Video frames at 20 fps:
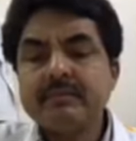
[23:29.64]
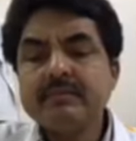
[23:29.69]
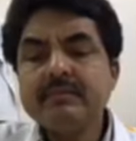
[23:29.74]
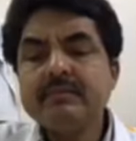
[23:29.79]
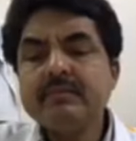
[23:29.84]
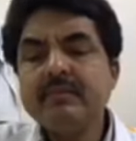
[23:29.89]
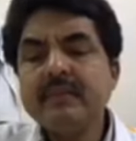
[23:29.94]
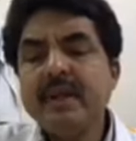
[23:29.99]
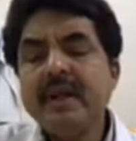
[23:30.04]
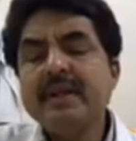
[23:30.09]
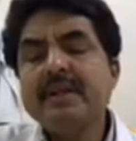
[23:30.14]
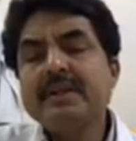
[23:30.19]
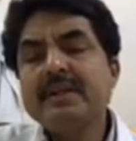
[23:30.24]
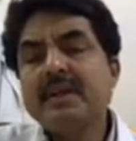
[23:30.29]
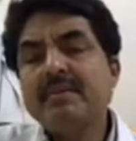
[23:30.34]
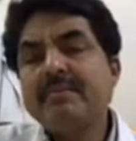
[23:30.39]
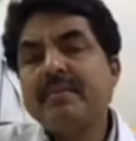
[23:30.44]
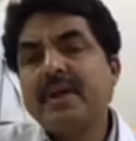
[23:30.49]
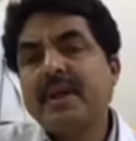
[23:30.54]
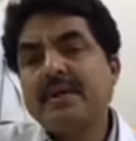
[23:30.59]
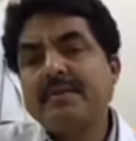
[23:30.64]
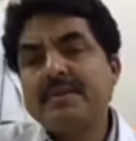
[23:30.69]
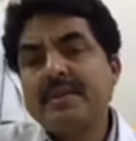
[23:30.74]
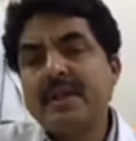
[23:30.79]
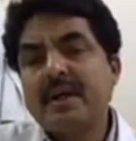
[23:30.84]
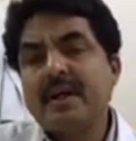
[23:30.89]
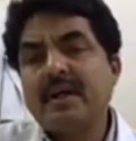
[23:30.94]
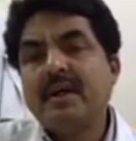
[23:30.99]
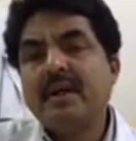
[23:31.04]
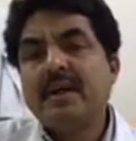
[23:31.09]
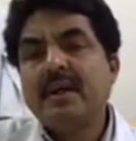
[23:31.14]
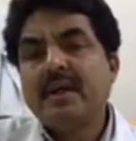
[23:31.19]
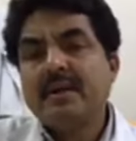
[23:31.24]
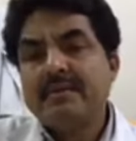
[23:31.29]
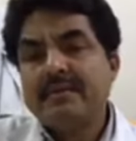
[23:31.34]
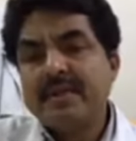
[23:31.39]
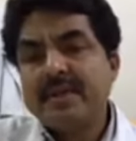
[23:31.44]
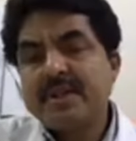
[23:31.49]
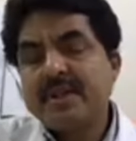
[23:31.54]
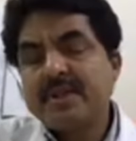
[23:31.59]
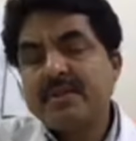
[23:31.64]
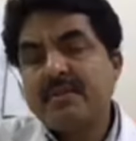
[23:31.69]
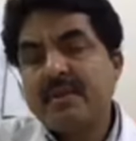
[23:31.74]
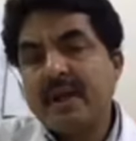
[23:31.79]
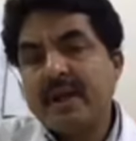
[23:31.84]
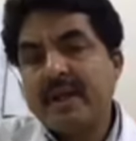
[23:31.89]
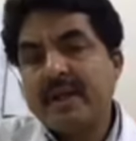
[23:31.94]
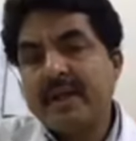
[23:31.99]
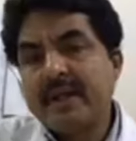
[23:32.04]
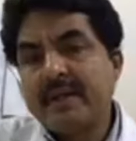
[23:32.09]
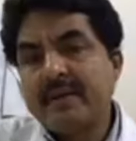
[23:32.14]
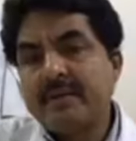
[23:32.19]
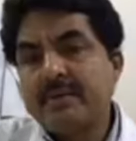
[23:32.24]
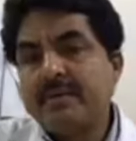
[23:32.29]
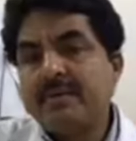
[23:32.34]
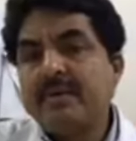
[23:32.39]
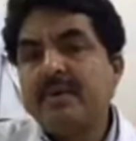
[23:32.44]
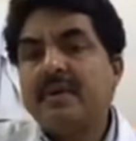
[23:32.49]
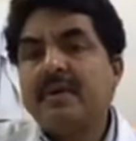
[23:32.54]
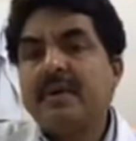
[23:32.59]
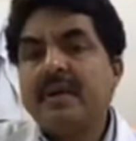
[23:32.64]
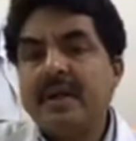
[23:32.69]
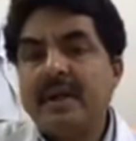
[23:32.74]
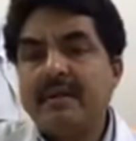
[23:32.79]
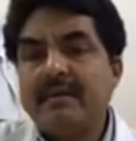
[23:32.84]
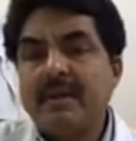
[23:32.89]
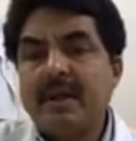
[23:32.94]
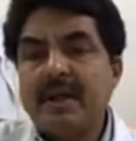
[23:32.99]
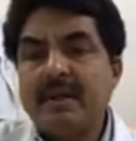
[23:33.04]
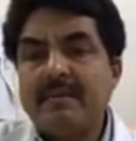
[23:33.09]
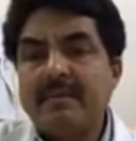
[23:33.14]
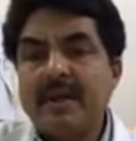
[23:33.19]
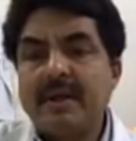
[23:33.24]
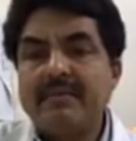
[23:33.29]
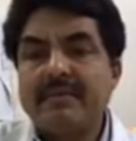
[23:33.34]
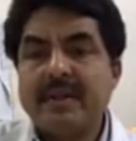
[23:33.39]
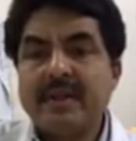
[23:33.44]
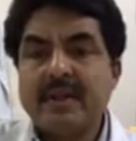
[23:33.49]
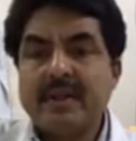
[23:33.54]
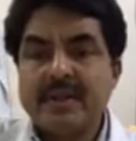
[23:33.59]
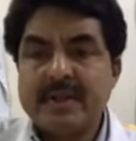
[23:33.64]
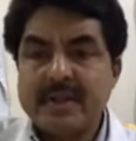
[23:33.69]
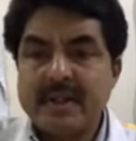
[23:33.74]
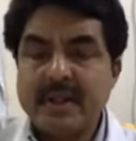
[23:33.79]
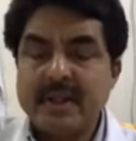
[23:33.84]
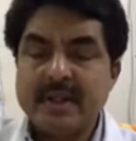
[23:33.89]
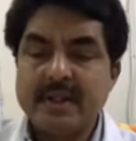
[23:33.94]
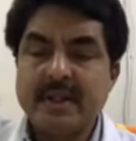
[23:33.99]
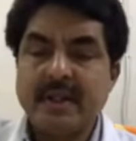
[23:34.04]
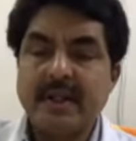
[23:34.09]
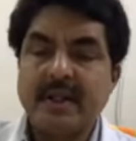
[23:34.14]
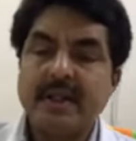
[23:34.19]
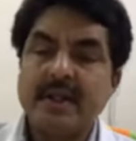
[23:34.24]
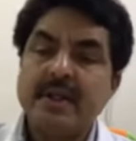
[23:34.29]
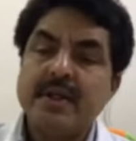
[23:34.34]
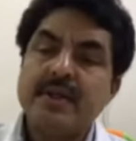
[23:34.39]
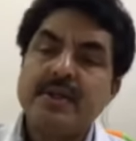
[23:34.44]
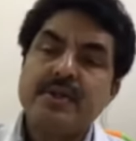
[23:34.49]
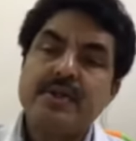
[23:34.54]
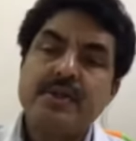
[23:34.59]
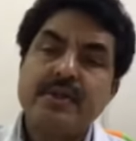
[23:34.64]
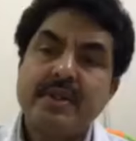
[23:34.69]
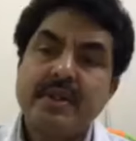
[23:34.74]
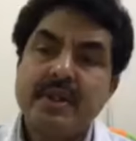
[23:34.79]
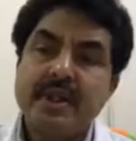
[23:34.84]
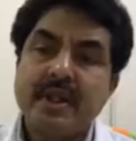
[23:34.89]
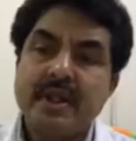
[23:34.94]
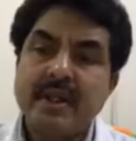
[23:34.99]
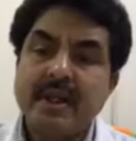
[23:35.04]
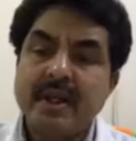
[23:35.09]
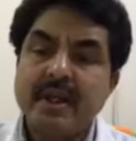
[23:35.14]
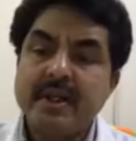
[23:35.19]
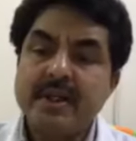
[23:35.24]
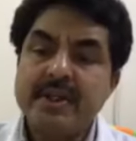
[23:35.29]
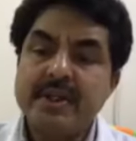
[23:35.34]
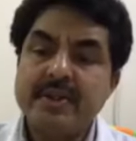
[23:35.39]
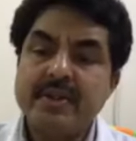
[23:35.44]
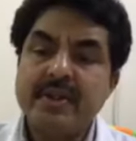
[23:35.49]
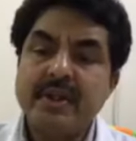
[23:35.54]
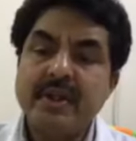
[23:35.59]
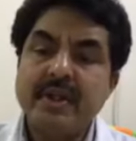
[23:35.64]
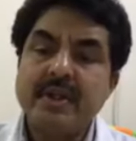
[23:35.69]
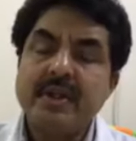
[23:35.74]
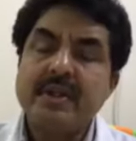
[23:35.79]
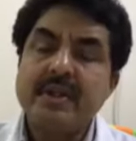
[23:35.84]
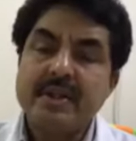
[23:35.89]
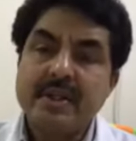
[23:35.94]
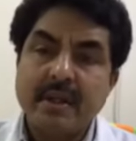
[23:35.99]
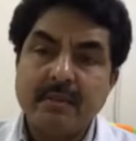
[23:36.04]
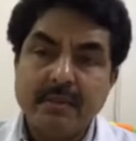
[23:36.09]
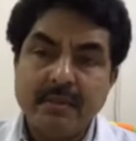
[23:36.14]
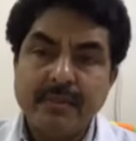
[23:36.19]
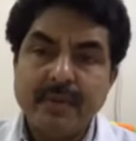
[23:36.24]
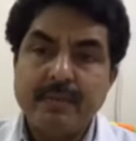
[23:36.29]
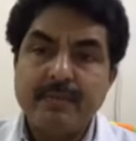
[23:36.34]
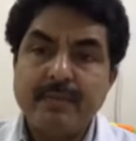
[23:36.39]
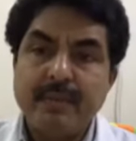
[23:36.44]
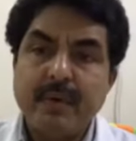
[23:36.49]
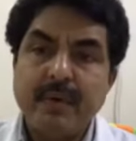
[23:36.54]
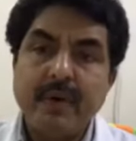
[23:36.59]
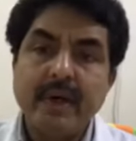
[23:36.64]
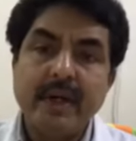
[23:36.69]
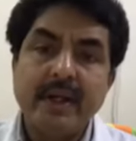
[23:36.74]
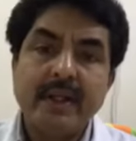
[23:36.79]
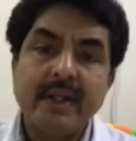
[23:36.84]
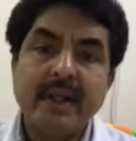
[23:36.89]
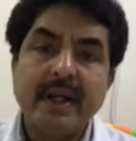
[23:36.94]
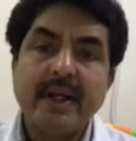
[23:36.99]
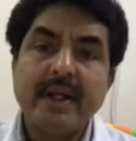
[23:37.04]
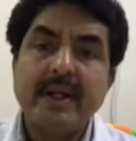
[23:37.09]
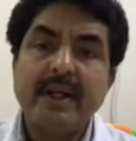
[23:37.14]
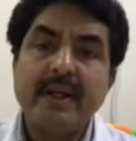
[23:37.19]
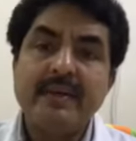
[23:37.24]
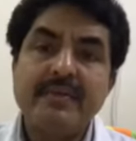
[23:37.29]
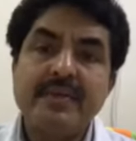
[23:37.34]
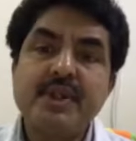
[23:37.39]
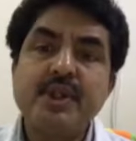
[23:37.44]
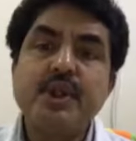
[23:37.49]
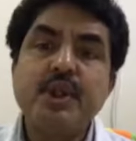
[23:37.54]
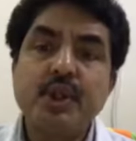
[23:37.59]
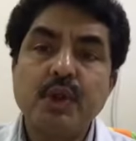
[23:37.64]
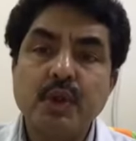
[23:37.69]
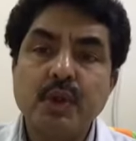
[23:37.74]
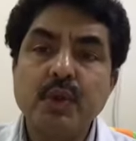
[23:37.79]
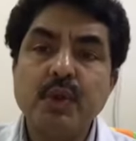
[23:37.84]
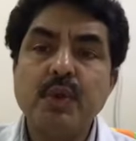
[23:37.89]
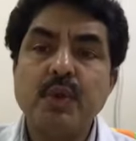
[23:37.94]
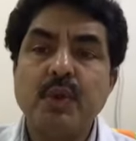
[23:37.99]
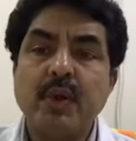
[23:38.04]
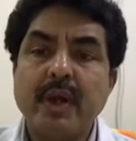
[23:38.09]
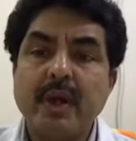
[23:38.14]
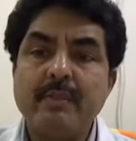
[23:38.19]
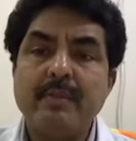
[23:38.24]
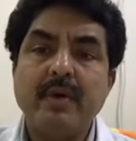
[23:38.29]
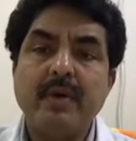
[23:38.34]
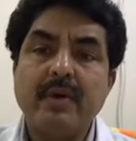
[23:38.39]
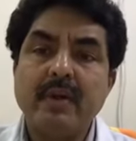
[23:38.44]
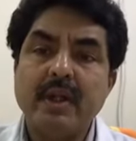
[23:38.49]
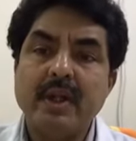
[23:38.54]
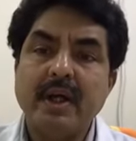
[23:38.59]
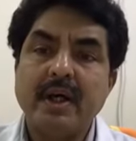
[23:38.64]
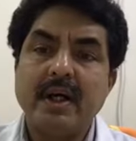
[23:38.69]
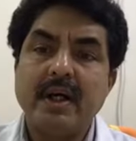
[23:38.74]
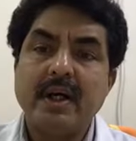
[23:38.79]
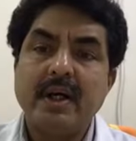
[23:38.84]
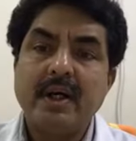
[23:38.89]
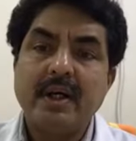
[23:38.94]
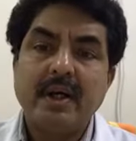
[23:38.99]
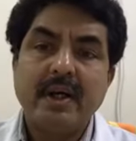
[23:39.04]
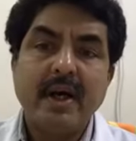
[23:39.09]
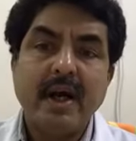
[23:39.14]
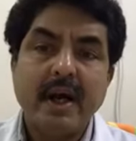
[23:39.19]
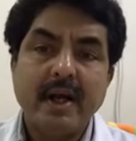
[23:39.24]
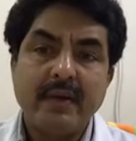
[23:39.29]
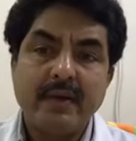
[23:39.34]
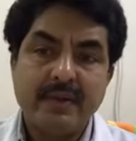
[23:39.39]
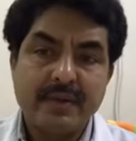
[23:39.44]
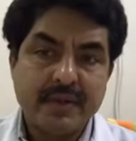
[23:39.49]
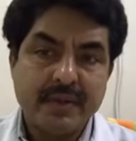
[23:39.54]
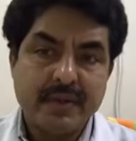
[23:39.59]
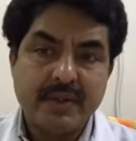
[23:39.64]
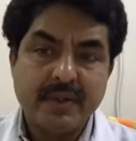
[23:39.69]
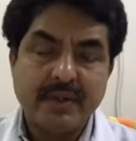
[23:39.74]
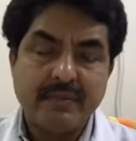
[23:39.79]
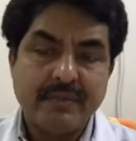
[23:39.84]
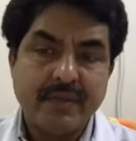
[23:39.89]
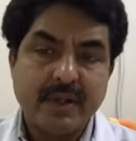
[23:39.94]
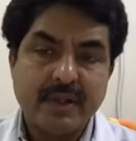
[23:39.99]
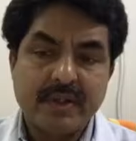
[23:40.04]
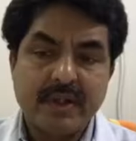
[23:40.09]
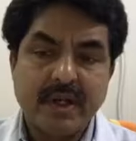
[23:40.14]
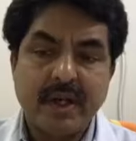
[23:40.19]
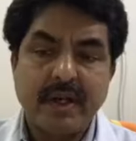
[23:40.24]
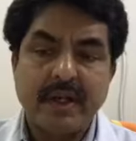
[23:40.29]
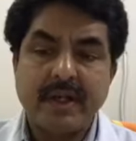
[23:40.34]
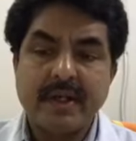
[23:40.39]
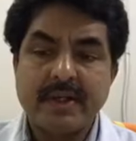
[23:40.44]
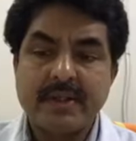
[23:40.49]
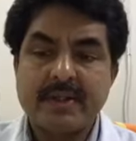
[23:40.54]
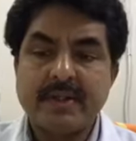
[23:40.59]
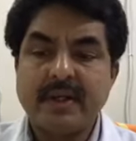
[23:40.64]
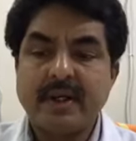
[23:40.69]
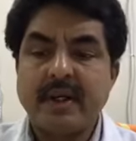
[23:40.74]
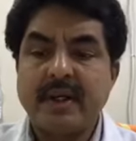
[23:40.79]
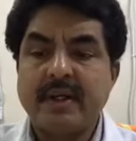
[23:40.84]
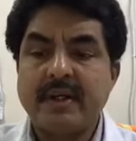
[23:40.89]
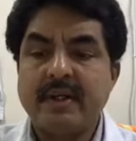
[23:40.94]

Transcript: And sometimes the fistula in ano develop after the surgery. So these are the history, some of the point that gives you clue about the diagnosis of the sinus and